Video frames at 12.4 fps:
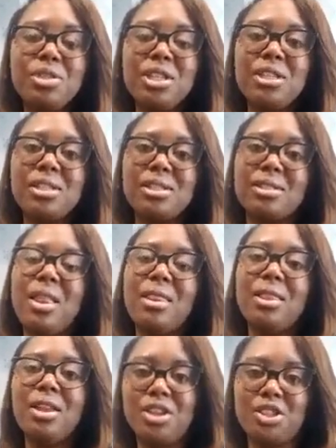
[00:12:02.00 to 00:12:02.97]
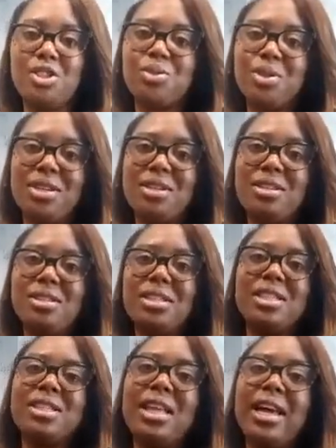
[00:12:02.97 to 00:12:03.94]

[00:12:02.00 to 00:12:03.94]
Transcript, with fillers: see this luxury just mm.